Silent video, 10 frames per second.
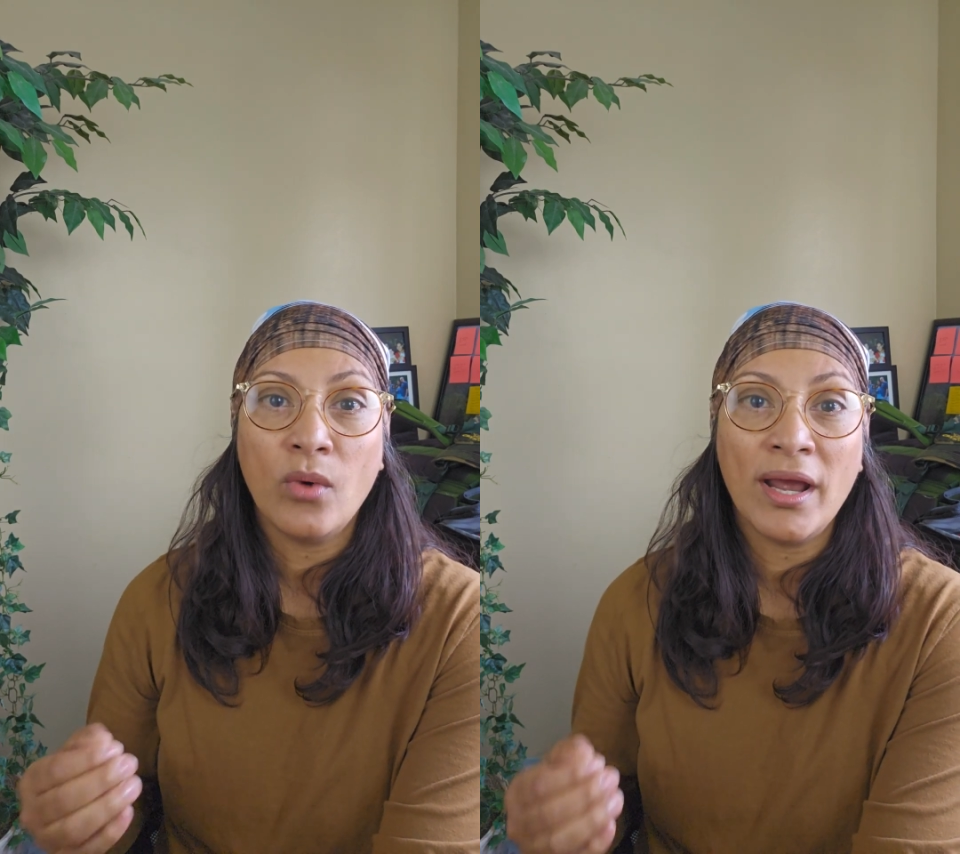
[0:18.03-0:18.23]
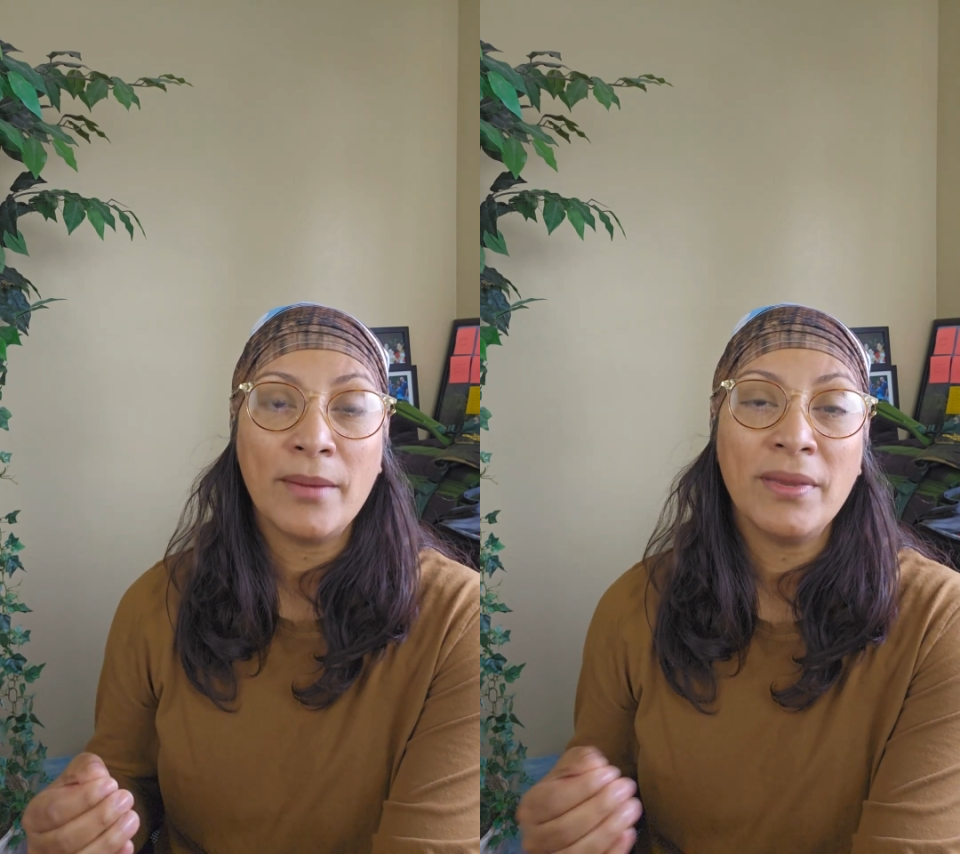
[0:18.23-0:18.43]

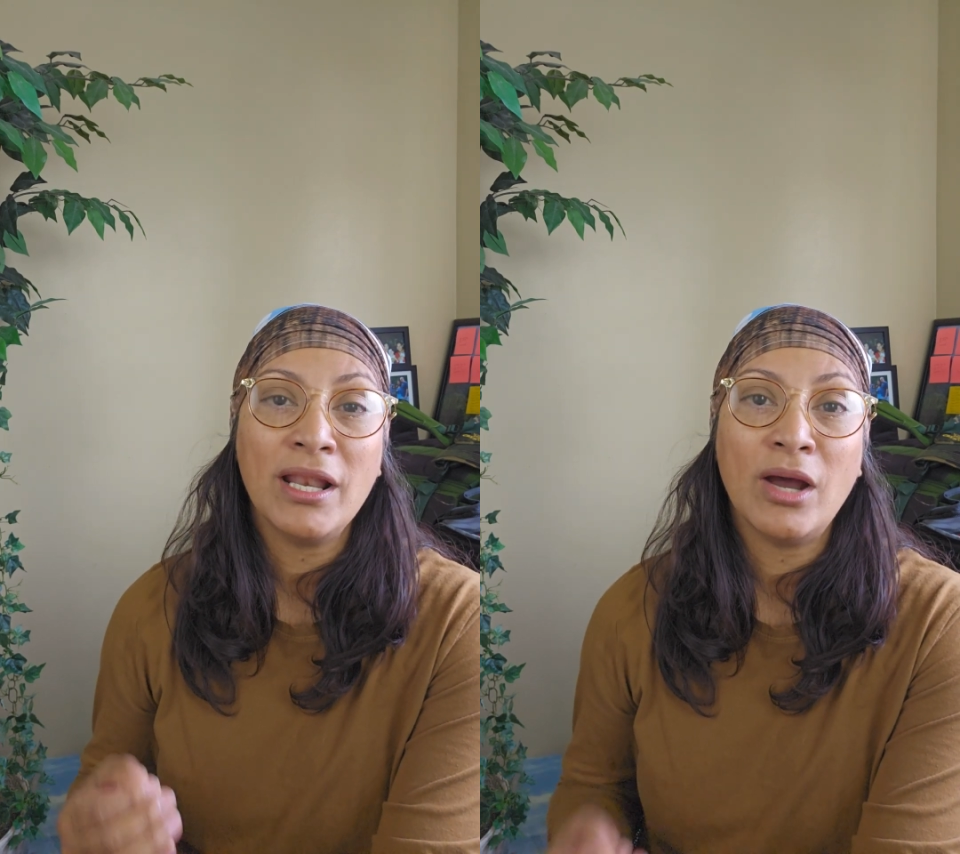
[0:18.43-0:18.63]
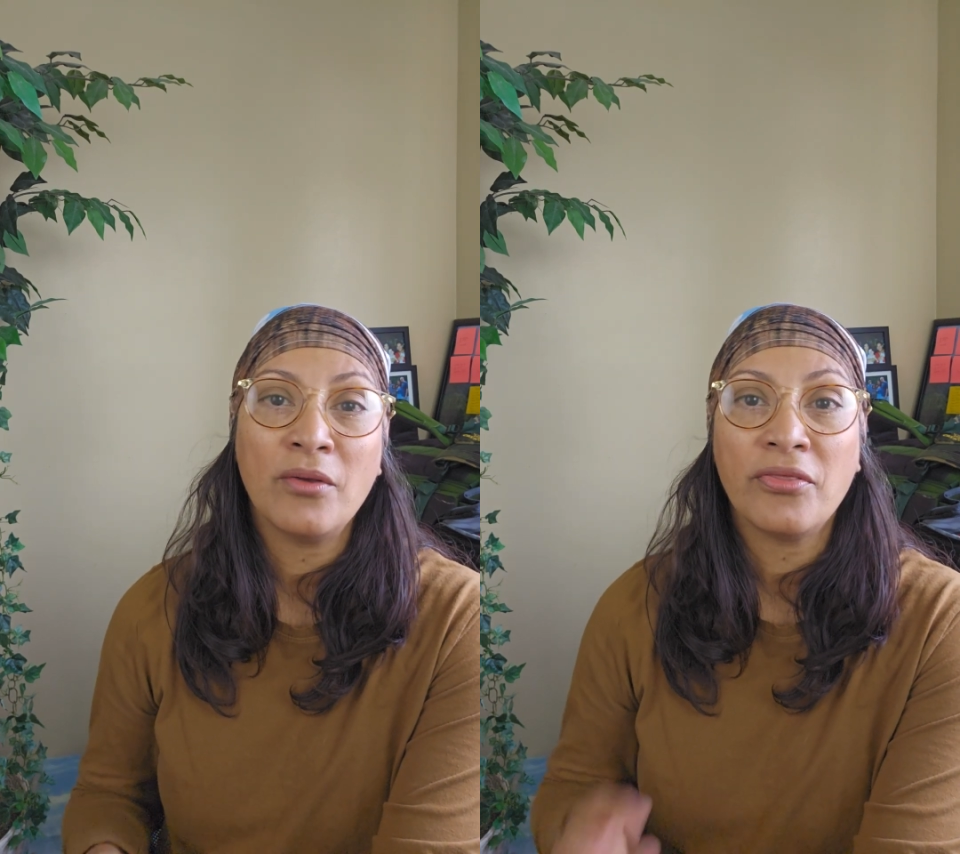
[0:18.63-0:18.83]
were
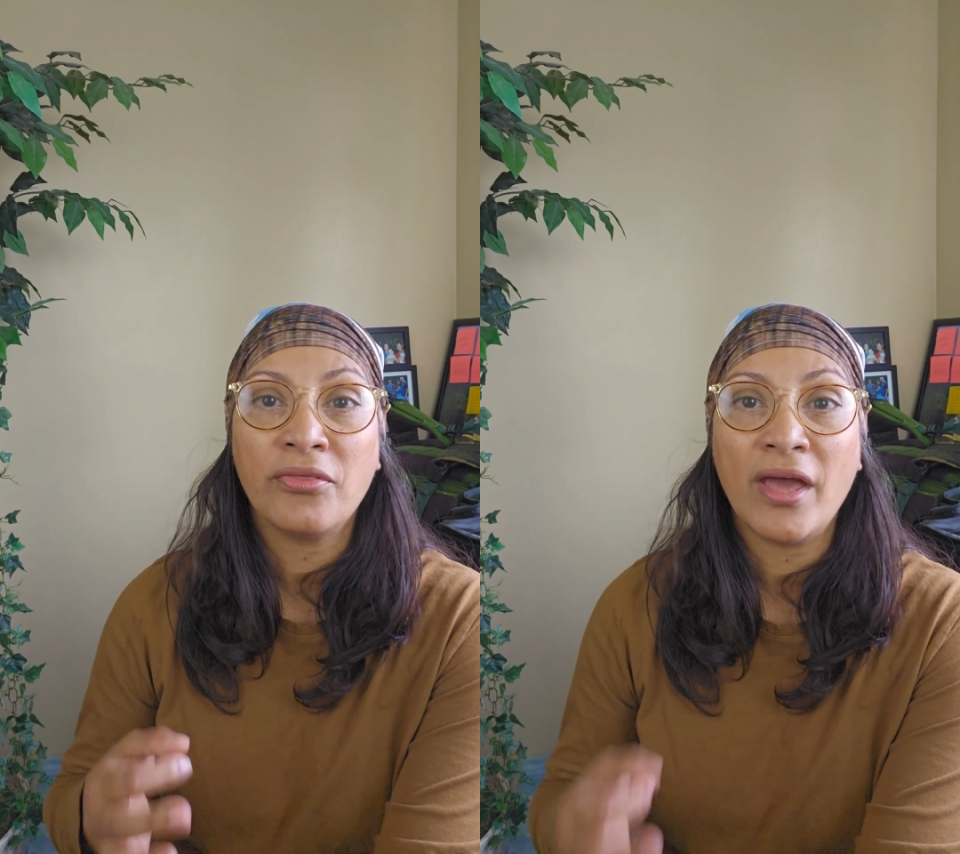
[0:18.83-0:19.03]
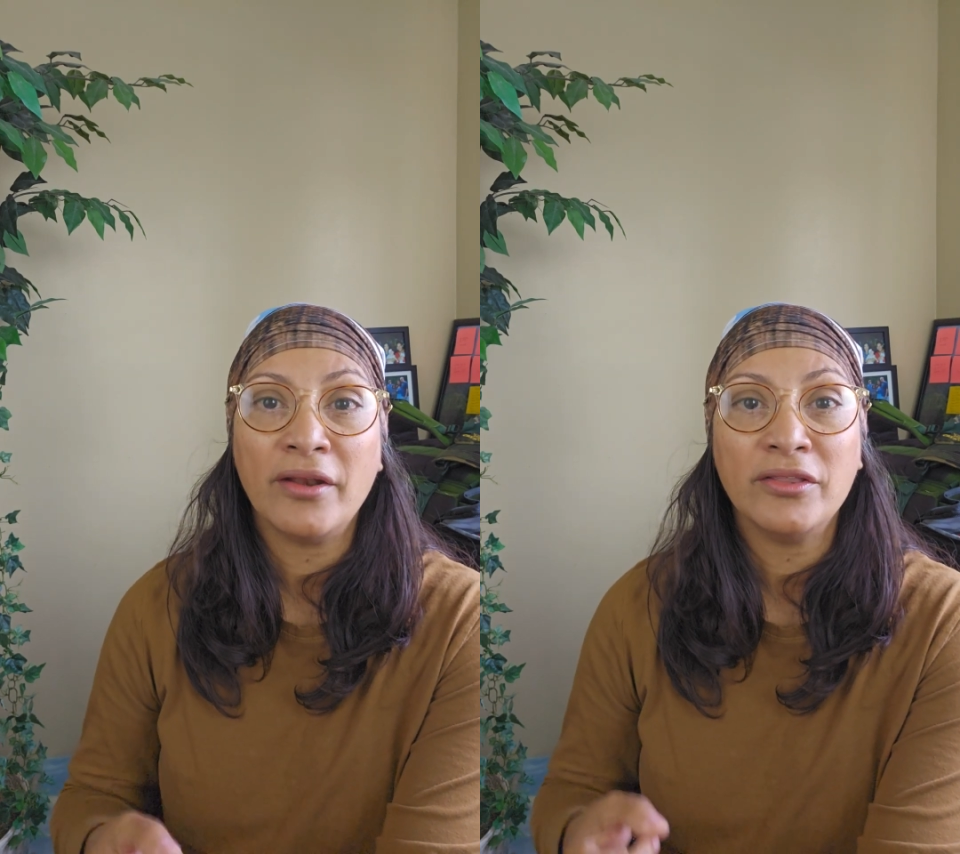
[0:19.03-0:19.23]
below
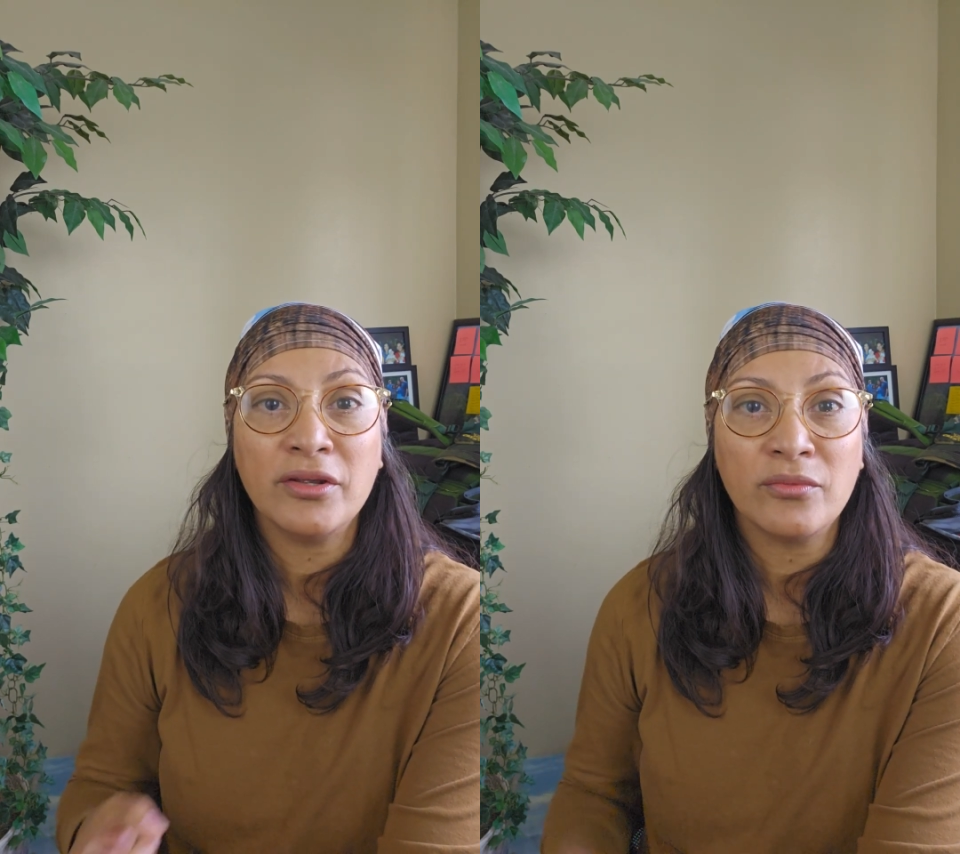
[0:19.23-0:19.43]
30